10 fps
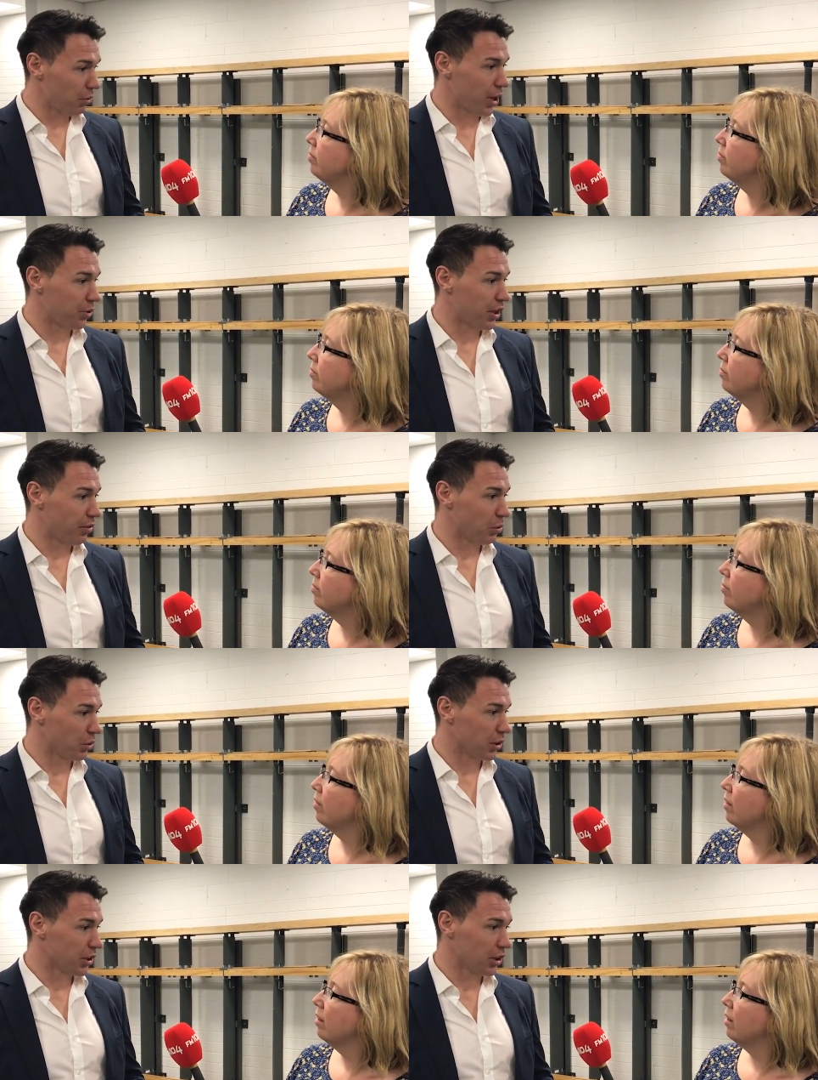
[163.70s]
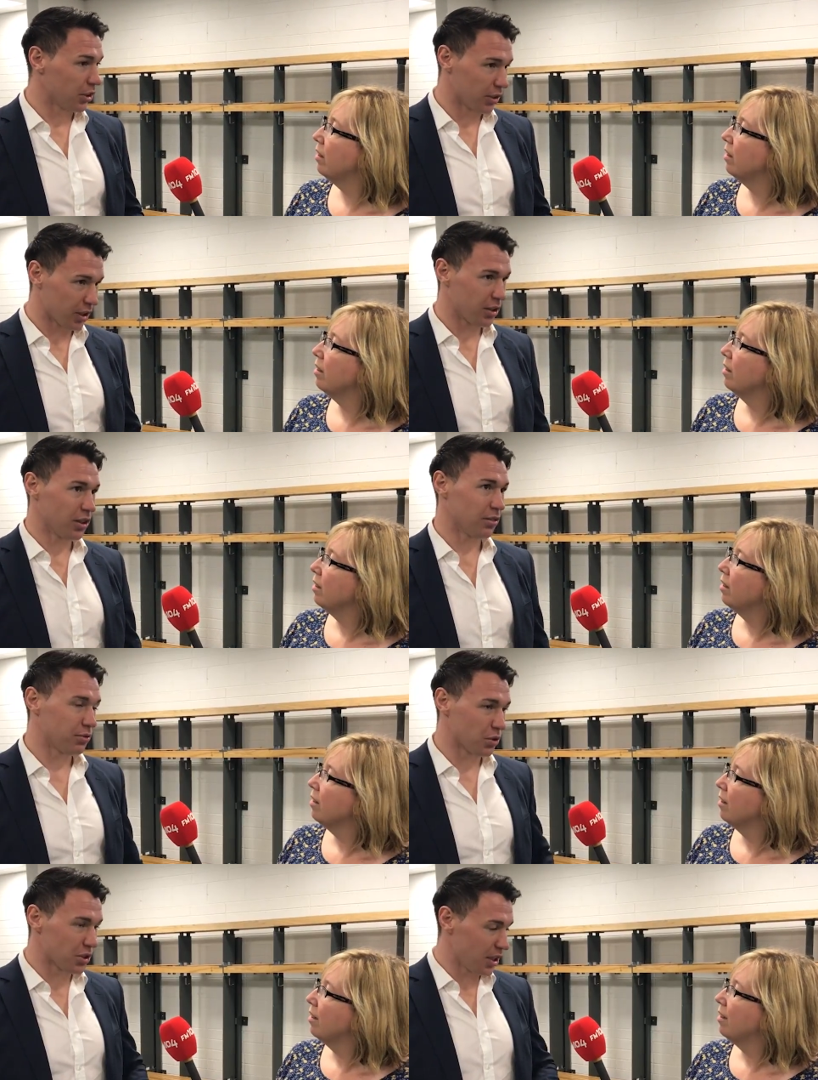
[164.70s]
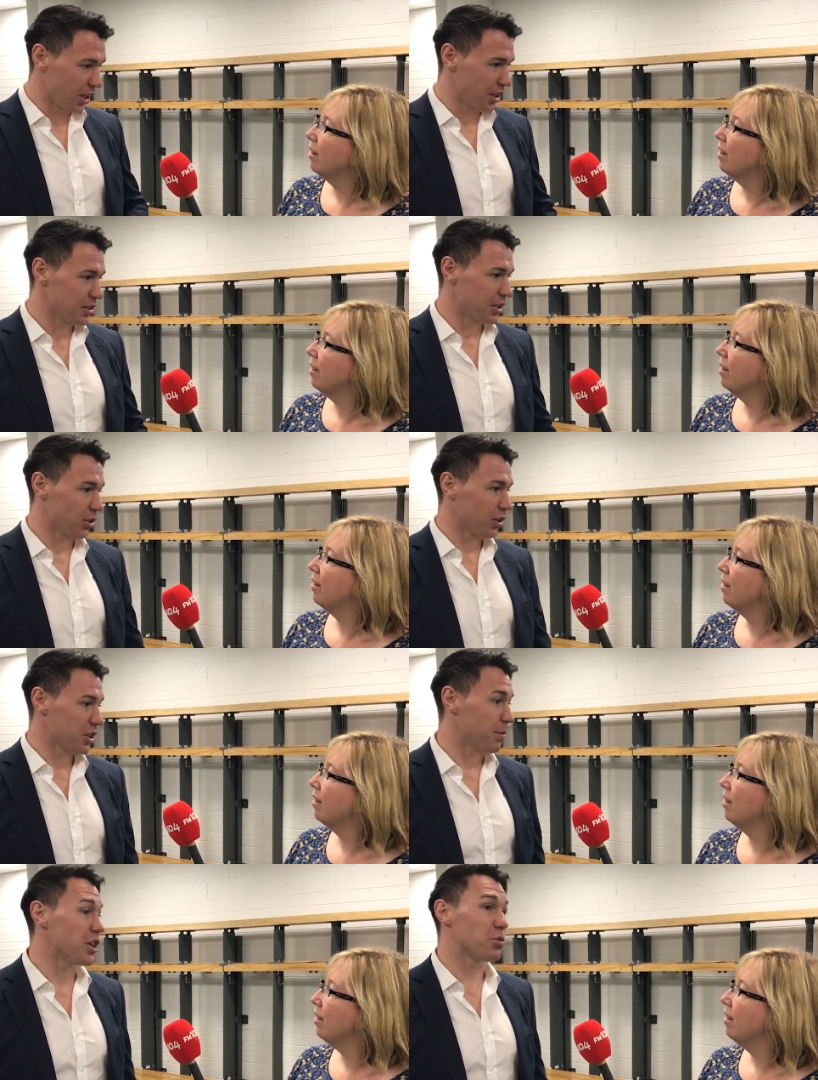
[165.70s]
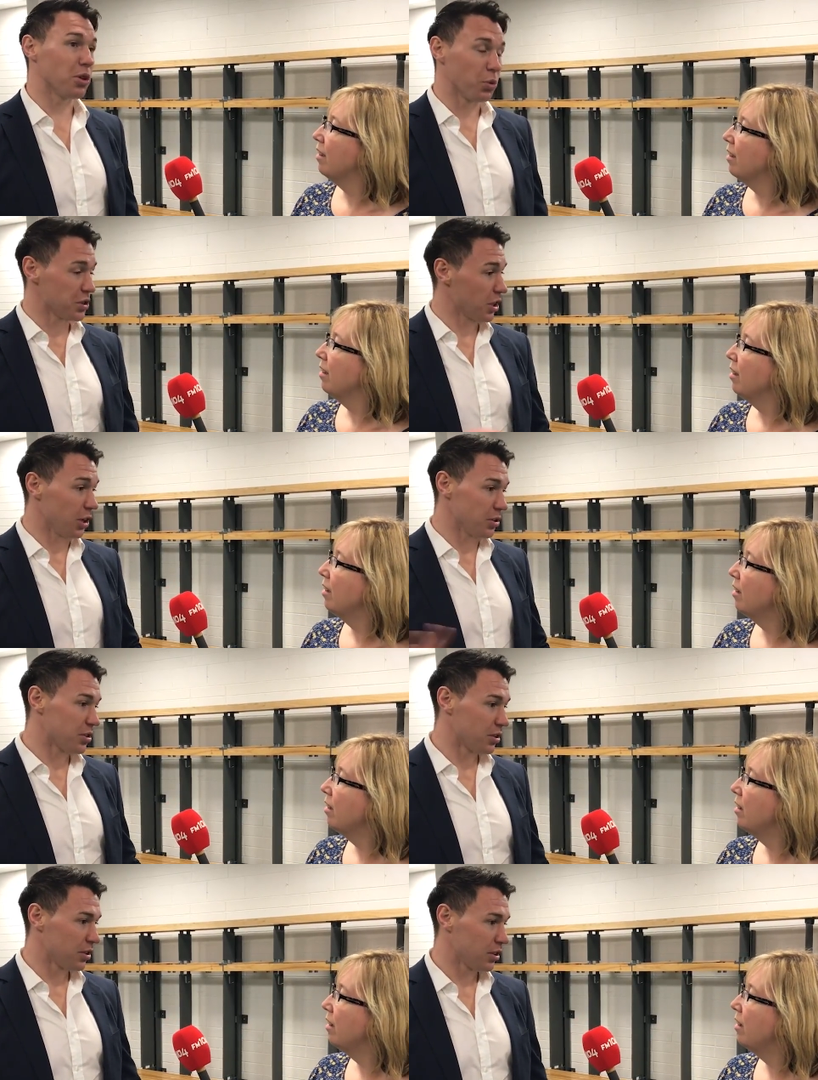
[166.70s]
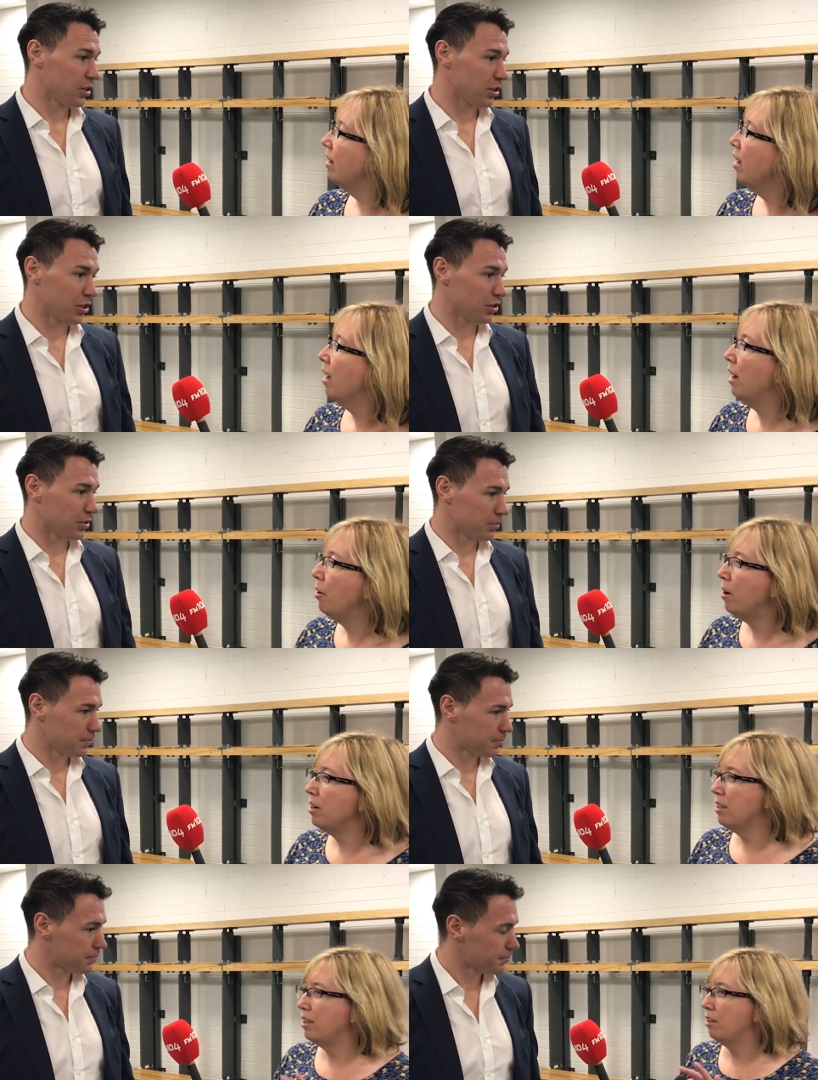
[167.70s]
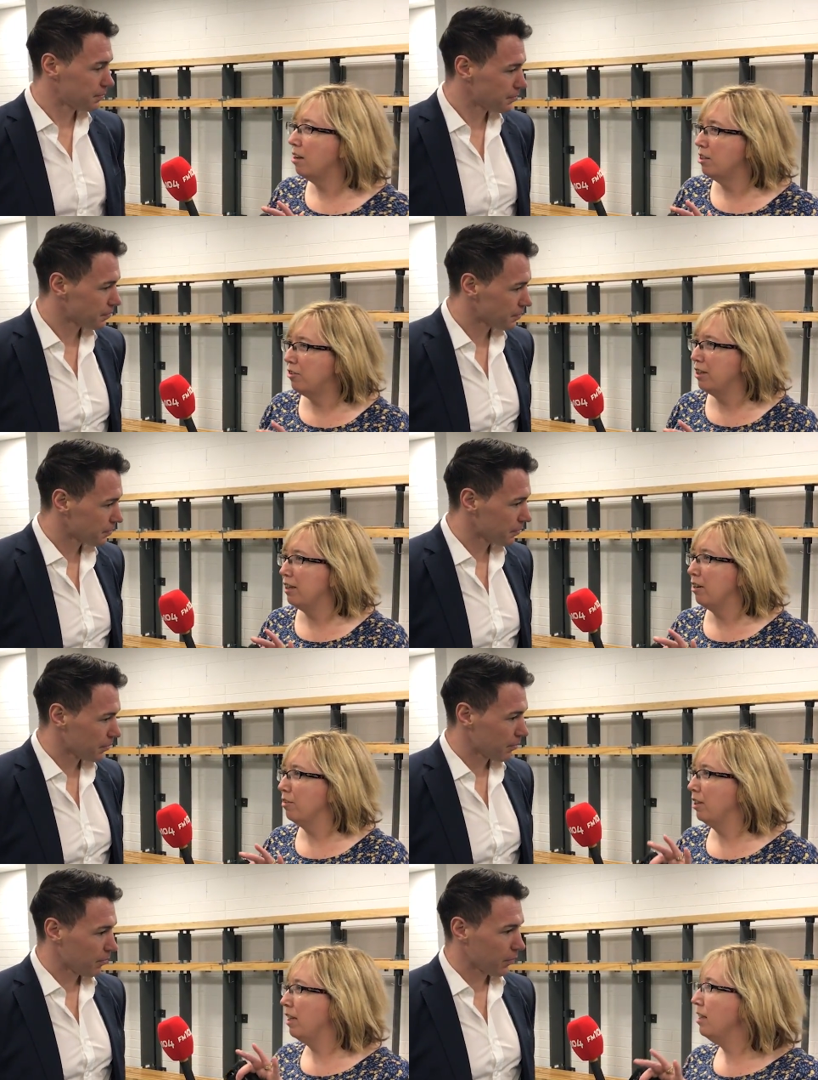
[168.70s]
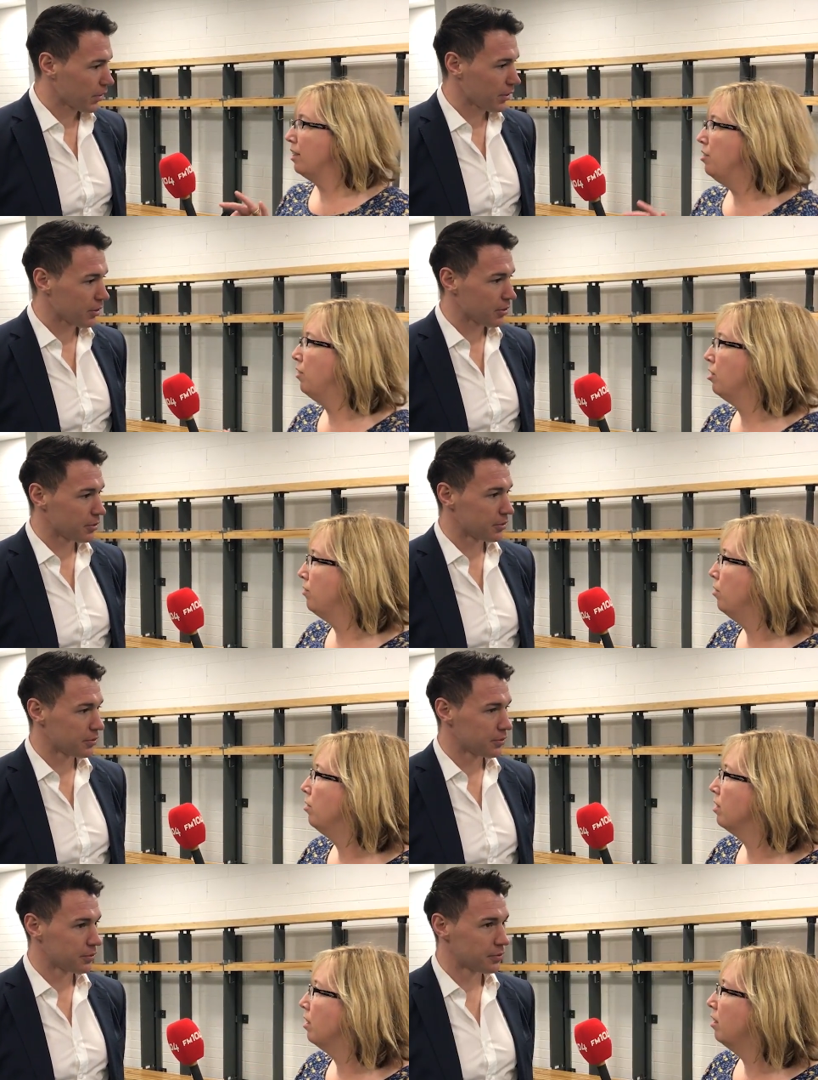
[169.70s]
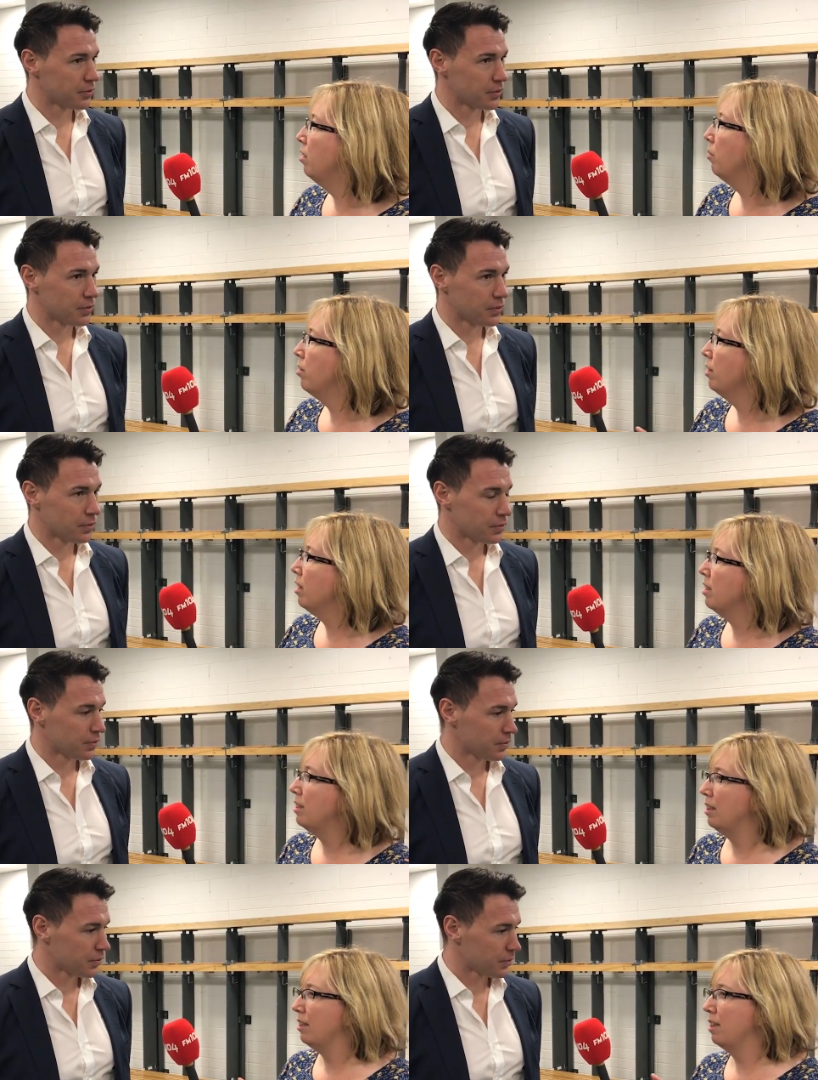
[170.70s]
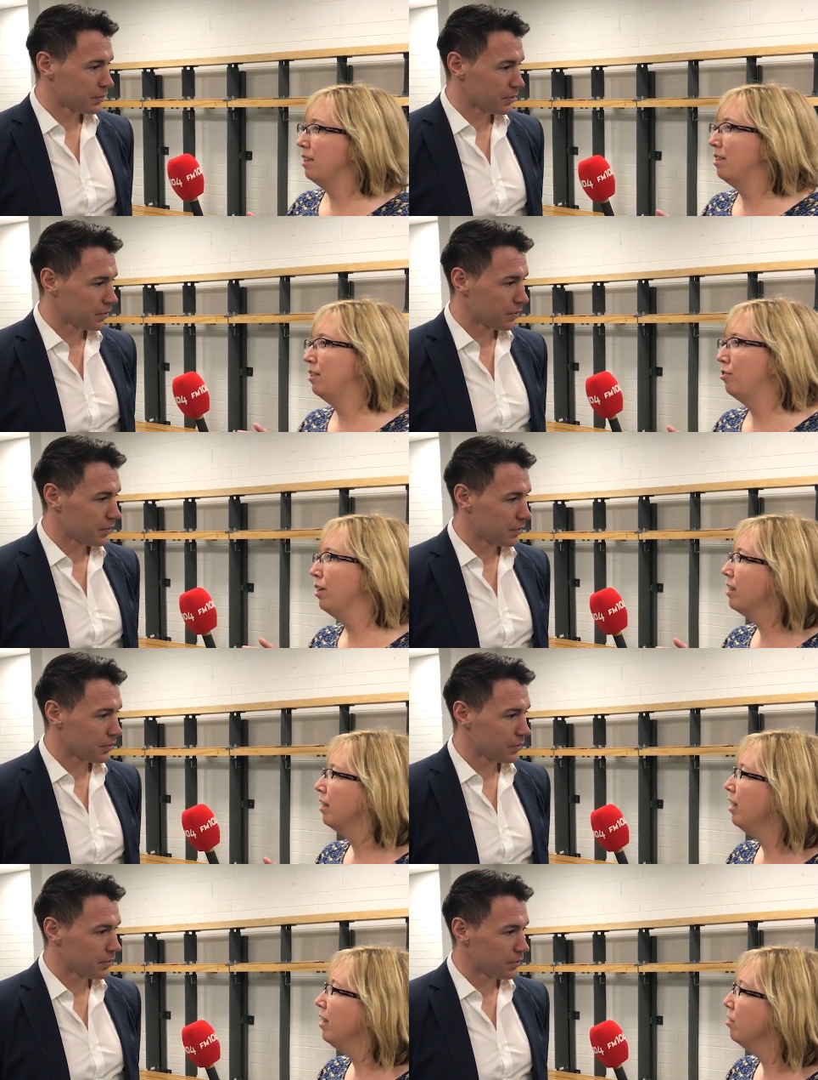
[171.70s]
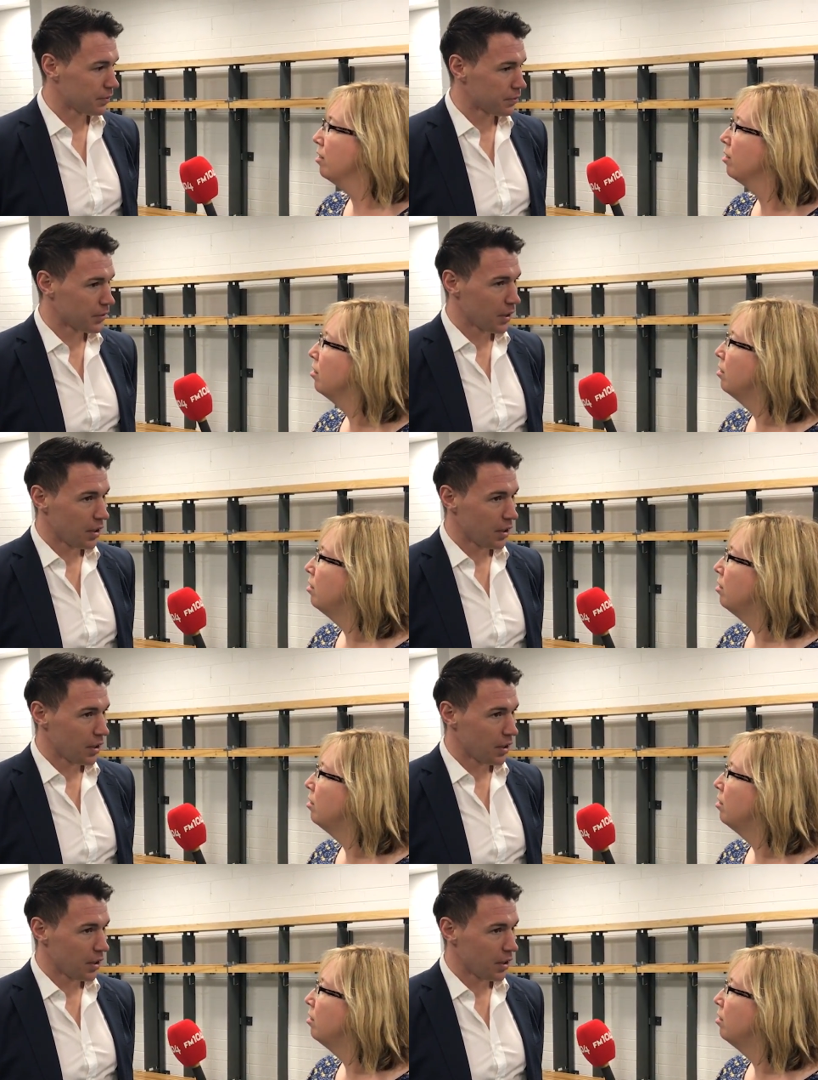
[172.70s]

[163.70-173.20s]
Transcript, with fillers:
Speaker 1: you're around everyone, like, you know, that kind of just eases out, especially when the whistle goes.
Speaker 2: And how hard is it to concentrate in here on the things that you've got to focus on? What are the kind of, the kind of tricks that you use?